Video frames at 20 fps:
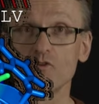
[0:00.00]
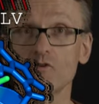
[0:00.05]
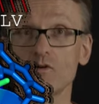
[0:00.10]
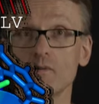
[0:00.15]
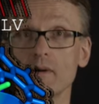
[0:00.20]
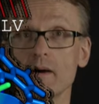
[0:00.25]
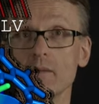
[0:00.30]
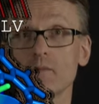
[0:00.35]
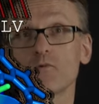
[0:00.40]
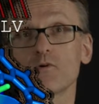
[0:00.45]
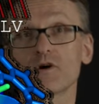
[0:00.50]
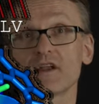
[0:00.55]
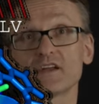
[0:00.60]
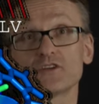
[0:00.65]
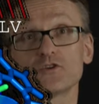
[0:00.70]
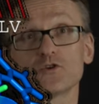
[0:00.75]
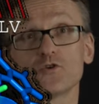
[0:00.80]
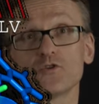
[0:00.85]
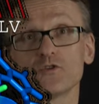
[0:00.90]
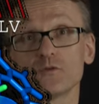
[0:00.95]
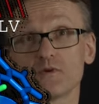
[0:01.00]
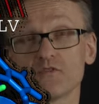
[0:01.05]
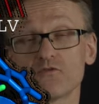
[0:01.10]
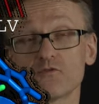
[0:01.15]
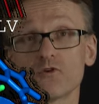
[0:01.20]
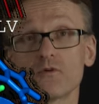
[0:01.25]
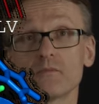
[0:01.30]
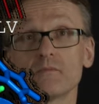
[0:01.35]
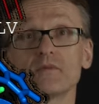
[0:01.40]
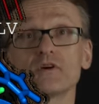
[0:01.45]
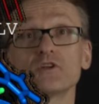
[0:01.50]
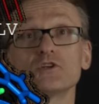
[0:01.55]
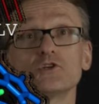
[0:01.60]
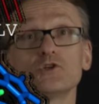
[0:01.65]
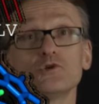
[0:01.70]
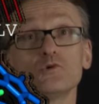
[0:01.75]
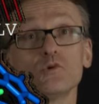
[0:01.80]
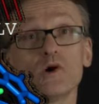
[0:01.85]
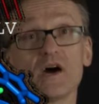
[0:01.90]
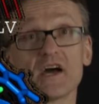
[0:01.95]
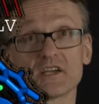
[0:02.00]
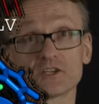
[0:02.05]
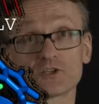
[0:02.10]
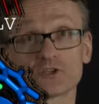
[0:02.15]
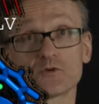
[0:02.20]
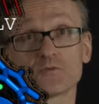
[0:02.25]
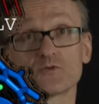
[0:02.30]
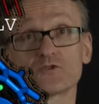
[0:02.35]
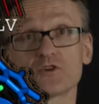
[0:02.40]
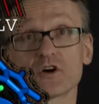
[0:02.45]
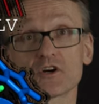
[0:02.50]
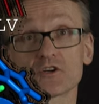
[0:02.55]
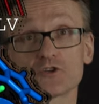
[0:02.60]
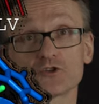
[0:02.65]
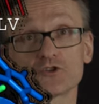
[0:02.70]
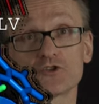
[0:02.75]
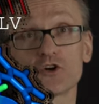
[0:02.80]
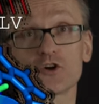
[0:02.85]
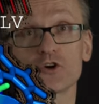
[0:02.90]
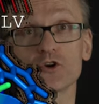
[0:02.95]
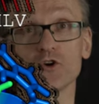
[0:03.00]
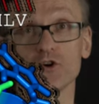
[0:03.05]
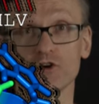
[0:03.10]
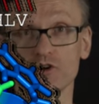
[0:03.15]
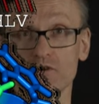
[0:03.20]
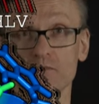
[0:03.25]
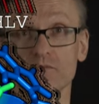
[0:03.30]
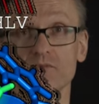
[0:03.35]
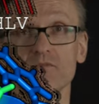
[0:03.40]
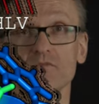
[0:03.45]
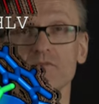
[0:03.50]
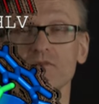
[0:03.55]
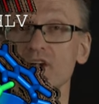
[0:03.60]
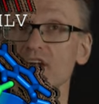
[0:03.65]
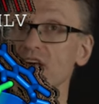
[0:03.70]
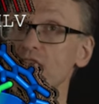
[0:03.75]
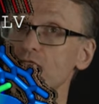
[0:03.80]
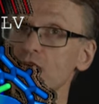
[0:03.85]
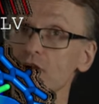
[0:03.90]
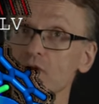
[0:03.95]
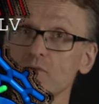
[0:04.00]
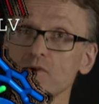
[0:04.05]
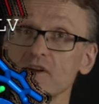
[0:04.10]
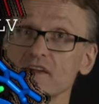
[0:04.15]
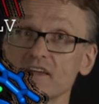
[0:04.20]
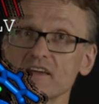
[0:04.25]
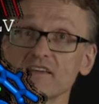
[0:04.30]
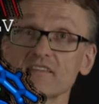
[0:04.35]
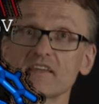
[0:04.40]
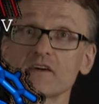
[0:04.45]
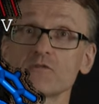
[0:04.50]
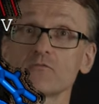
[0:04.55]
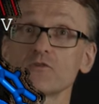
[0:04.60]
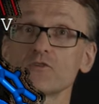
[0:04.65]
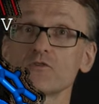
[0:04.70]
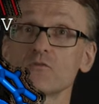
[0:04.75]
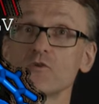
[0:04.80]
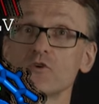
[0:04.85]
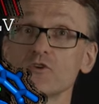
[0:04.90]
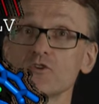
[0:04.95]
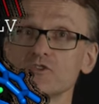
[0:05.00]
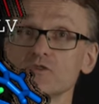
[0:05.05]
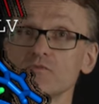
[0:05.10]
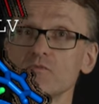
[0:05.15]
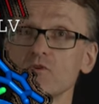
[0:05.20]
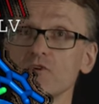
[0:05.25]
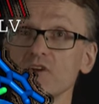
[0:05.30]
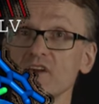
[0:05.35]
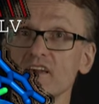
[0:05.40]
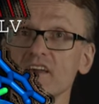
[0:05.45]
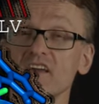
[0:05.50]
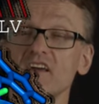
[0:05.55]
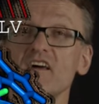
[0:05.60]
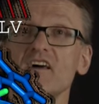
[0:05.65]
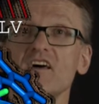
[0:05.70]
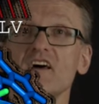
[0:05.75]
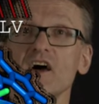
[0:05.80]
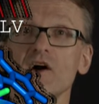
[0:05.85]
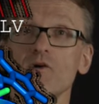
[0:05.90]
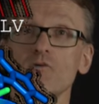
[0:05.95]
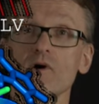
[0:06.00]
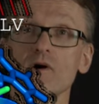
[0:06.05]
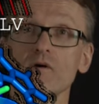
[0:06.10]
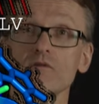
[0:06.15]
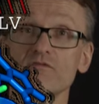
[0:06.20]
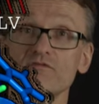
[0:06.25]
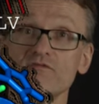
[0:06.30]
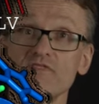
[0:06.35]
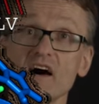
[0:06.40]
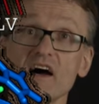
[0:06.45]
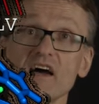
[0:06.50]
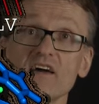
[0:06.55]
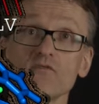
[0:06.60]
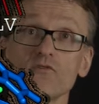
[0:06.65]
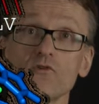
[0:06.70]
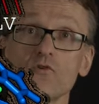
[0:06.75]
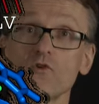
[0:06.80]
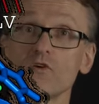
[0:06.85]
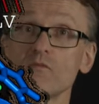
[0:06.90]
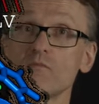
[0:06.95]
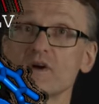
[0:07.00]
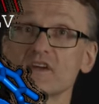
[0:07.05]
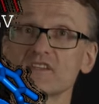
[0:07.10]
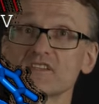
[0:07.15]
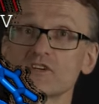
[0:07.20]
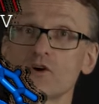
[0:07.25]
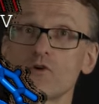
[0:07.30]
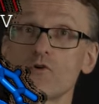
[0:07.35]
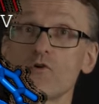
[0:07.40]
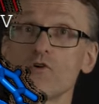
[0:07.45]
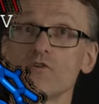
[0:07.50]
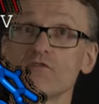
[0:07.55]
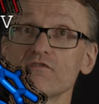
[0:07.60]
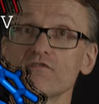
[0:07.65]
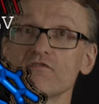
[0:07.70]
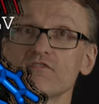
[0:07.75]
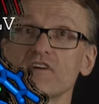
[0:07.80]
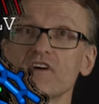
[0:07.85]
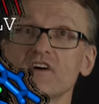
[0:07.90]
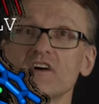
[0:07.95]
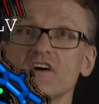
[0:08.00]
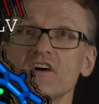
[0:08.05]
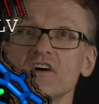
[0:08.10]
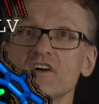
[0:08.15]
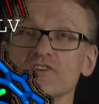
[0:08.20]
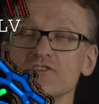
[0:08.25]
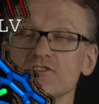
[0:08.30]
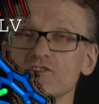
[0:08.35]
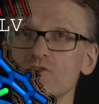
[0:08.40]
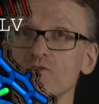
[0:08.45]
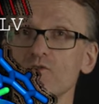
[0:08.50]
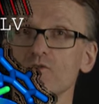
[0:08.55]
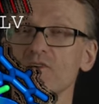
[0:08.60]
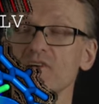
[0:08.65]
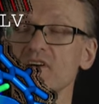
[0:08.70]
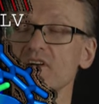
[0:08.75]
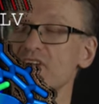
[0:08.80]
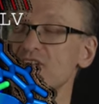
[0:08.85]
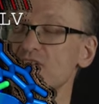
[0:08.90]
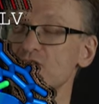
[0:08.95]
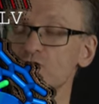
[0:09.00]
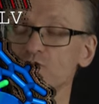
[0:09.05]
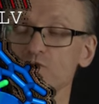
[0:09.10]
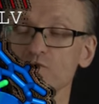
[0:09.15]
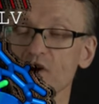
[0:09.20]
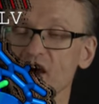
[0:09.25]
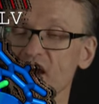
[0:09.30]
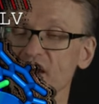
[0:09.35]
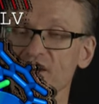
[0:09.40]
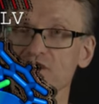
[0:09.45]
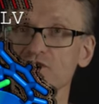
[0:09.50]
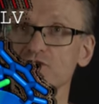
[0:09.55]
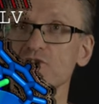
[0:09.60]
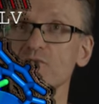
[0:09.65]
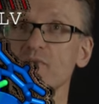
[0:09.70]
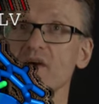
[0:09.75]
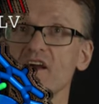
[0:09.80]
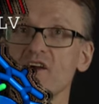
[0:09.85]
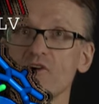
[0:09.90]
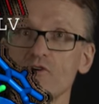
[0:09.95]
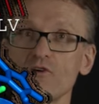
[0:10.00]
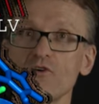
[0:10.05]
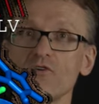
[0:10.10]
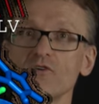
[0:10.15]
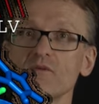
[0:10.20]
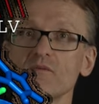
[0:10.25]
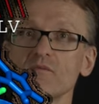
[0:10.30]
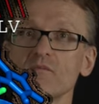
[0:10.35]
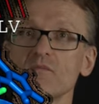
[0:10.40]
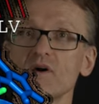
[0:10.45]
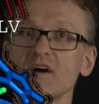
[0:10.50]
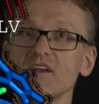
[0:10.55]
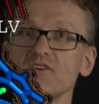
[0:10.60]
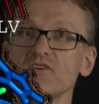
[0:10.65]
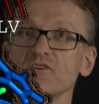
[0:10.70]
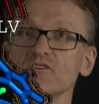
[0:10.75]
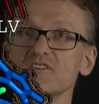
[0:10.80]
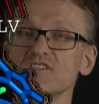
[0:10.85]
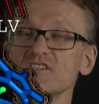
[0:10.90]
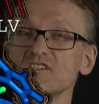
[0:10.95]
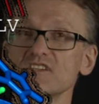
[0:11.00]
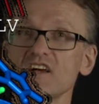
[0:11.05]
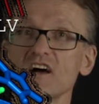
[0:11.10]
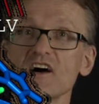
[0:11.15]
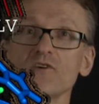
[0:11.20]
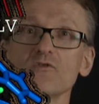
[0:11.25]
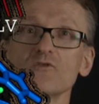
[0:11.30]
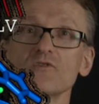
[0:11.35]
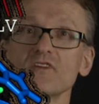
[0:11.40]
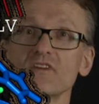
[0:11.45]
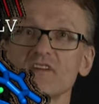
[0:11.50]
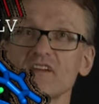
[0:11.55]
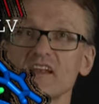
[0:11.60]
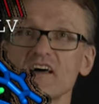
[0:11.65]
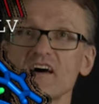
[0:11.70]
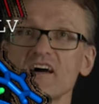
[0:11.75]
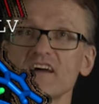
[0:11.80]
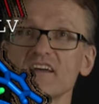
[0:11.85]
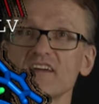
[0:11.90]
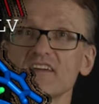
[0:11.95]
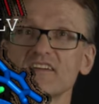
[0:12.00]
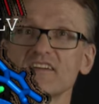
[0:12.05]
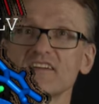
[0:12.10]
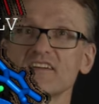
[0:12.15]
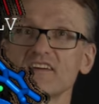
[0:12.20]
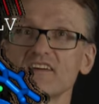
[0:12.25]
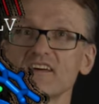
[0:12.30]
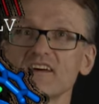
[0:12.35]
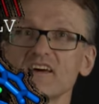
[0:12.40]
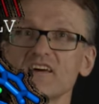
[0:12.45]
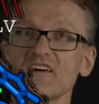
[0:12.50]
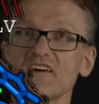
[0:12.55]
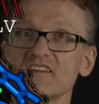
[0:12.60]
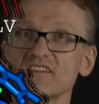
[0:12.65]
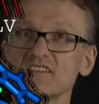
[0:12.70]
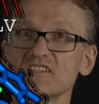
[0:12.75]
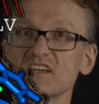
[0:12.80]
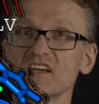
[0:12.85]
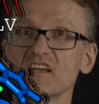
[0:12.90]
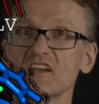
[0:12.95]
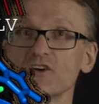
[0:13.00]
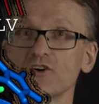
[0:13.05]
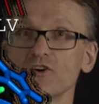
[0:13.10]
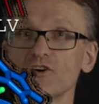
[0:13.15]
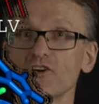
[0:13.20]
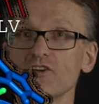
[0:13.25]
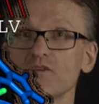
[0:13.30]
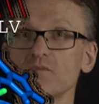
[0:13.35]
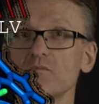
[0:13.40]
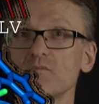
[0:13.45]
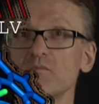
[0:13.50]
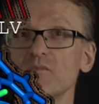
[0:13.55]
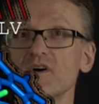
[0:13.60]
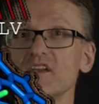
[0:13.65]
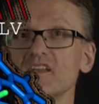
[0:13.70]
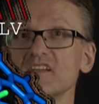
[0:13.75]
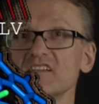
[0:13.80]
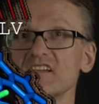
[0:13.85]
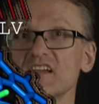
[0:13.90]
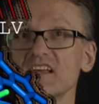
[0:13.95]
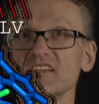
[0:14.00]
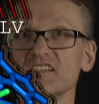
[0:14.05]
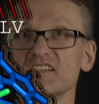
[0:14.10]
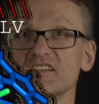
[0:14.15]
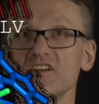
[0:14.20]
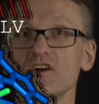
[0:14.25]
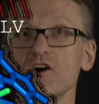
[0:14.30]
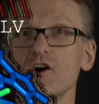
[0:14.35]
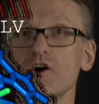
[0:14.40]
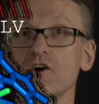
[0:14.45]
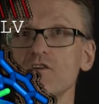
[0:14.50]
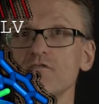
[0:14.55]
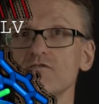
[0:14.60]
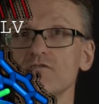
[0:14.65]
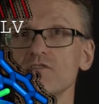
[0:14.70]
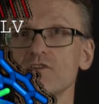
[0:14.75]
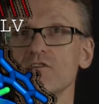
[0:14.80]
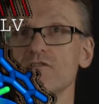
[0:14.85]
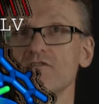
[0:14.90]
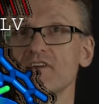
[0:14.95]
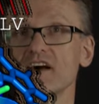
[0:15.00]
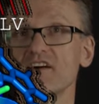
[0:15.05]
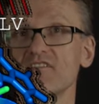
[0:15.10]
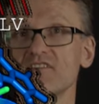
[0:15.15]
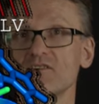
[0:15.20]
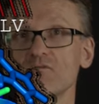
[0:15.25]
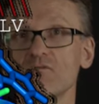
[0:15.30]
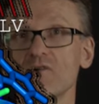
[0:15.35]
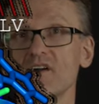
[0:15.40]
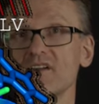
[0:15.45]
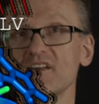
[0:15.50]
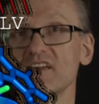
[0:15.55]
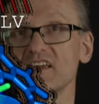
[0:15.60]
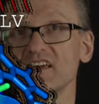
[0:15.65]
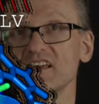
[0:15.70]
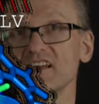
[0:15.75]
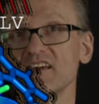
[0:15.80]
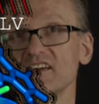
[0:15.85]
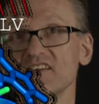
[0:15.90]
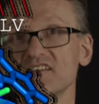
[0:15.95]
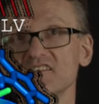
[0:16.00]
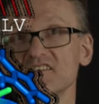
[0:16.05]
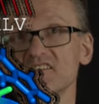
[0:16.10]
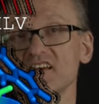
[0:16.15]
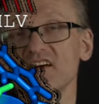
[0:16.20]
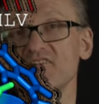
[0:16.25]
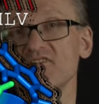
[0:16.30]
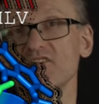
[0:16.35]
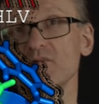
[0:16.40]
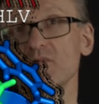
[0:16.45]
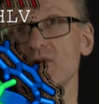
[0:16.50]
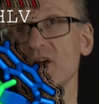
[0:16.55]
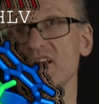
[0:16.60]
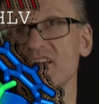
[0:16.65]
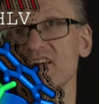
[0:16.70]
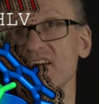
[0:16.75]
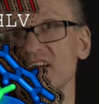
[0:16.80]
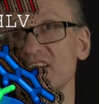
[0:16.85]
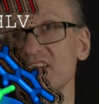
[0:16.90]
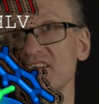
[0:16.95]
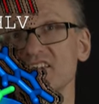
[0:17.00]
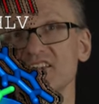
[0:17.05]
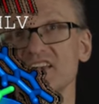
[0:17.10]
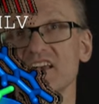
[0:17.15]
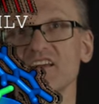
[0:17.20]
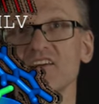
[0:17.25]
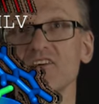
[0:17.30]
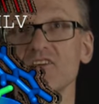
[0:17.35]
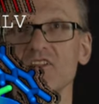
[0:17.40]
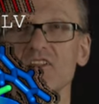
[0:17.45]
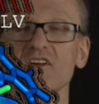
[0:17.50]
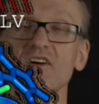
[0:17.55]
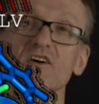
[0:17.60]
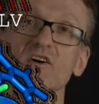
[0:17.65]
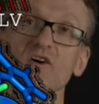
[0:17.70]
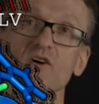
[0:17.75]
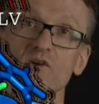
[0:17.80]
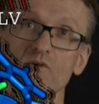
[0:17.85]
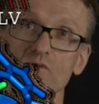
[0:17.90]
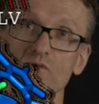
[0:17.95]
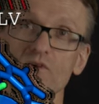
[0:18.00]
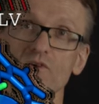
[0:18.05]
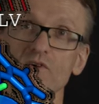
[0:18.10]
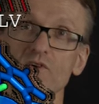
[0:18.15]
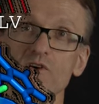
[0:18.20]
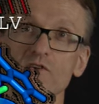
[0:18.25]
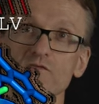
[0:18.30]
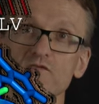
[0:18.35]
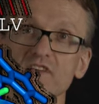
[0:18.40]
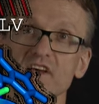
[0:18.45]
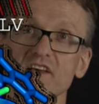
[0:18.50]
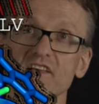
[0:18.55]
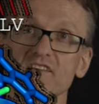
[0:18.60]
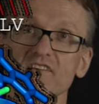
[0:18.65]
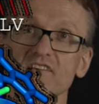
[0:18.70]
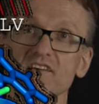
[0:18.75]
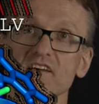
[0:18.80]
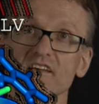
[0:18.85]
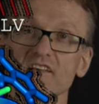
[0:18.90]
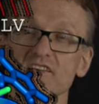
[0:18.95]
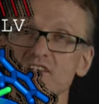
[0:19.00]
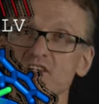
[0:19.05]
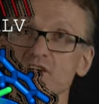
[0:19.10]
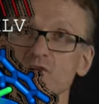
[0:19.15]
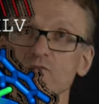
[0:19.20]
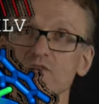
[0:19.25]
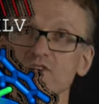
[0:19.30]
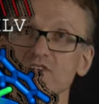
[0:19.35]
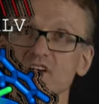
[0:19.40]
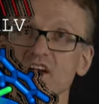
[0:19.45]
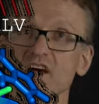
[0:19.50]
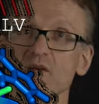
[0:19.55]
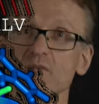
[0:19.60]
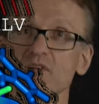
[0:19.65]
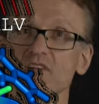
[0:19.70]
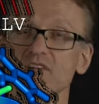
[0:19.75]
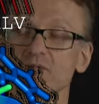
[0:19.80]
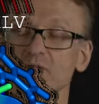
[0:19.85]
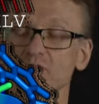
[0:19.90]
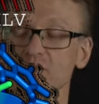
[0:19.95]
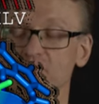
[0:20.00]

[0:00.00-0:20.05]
Remember what I told you before? Two angstrom structures are good. We can frequently get that with homology modeling. Around five, all bets are off. So two angstrom error might not sound like uh, insanely good, but it's less than half of having one helix having made a single offset in the sequence alignment.